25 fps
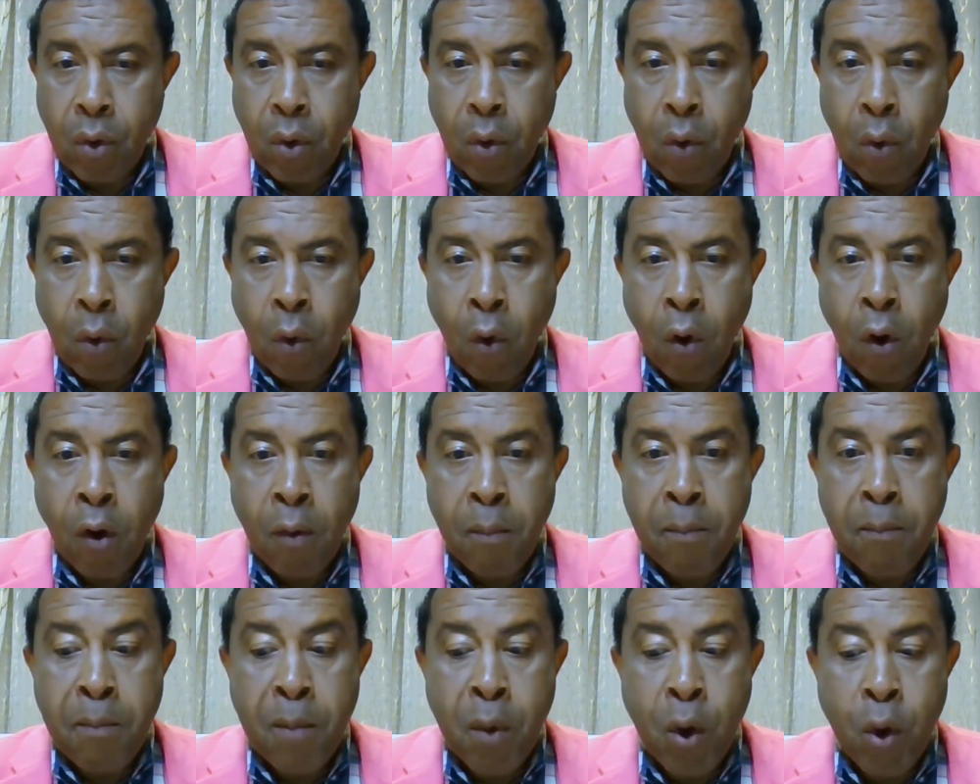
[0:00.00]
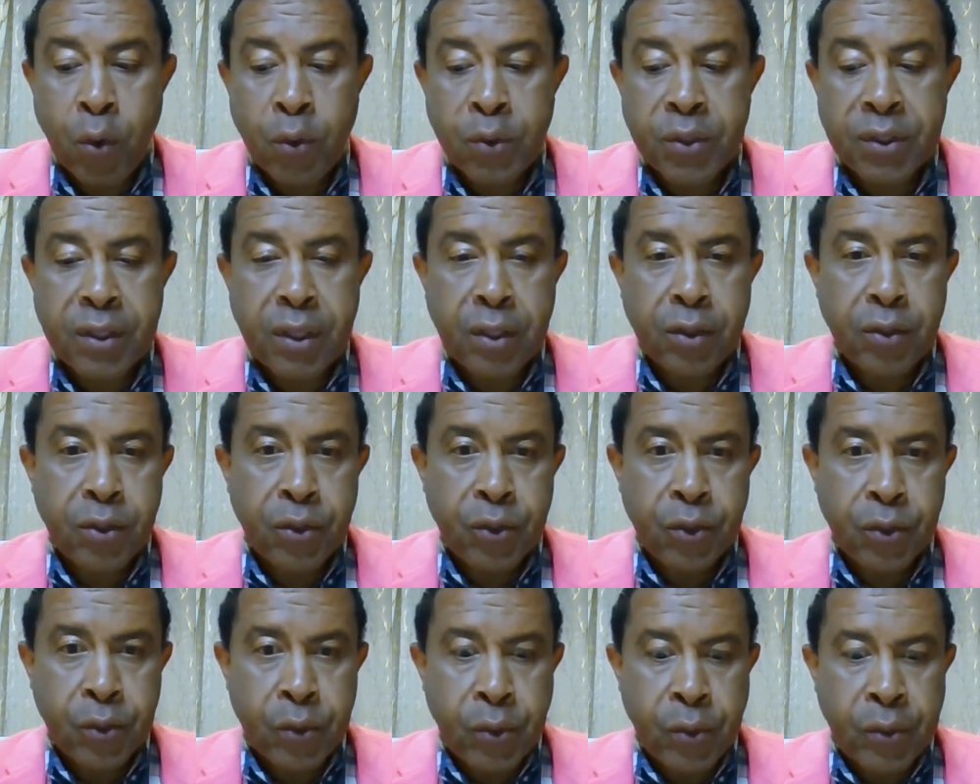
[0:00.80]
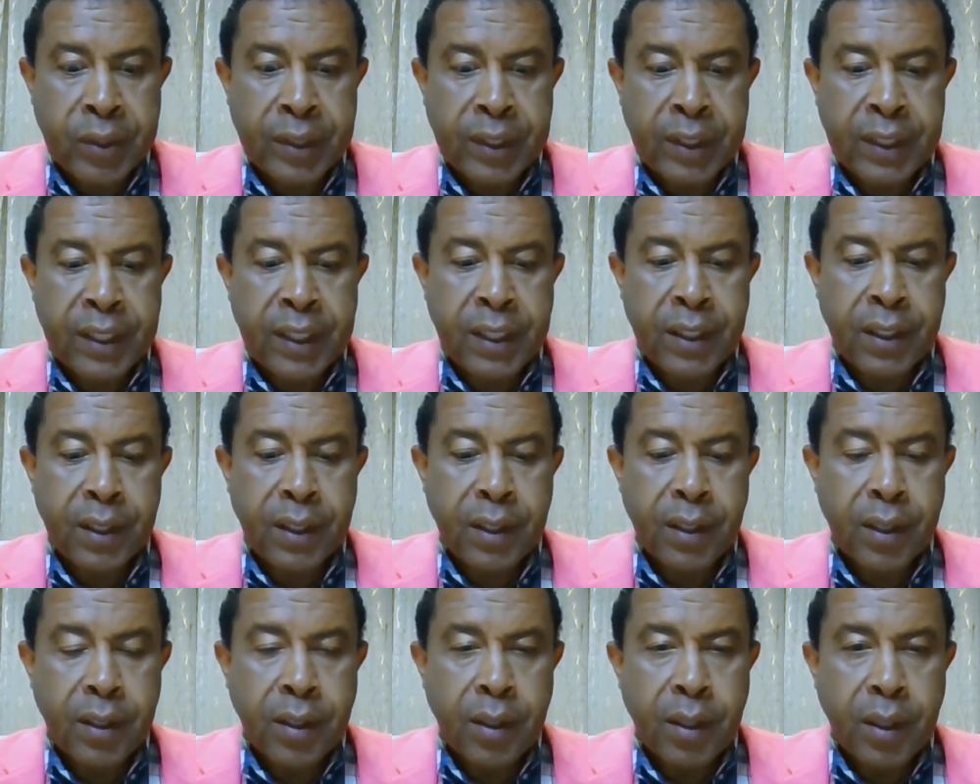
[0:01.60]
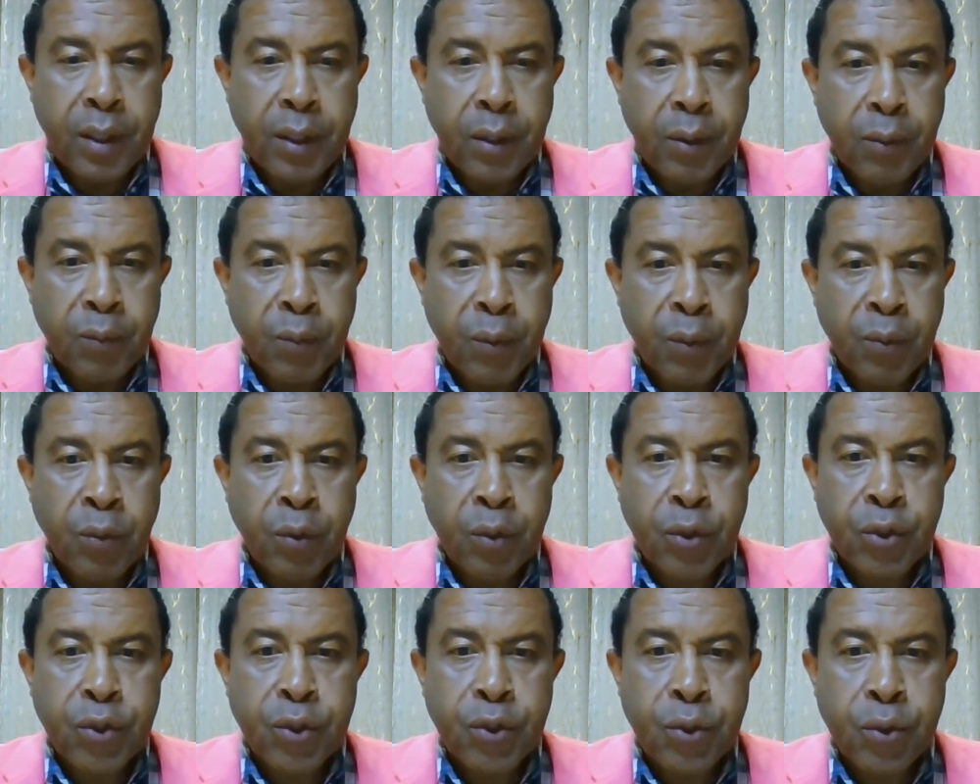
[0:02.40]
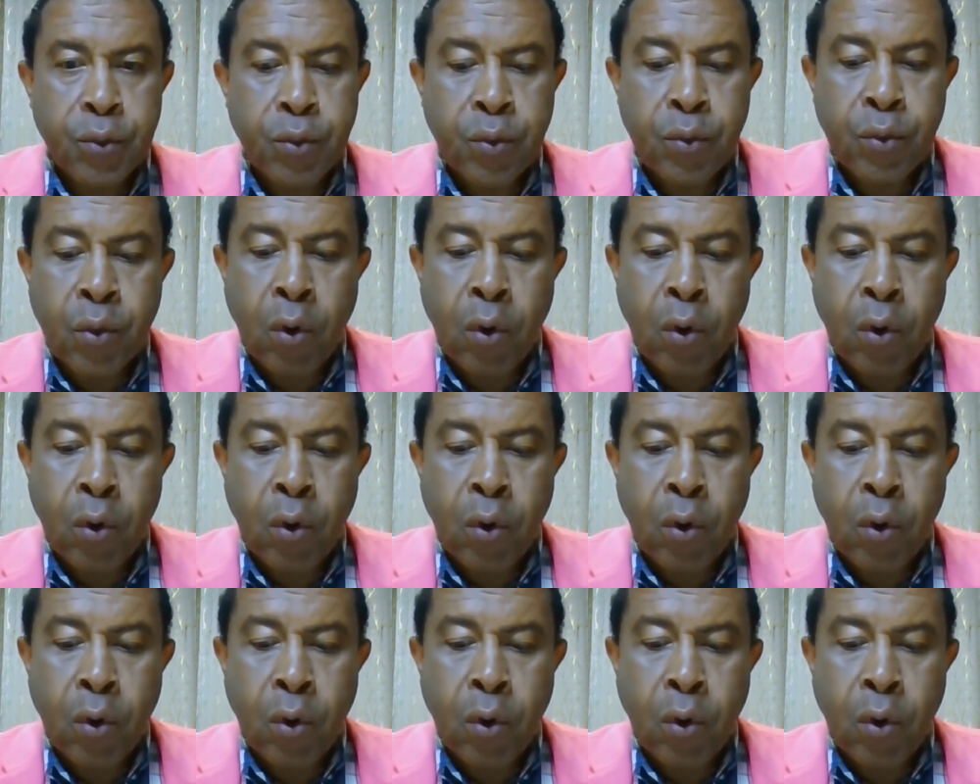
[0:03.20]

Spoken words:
or most certainly we will soon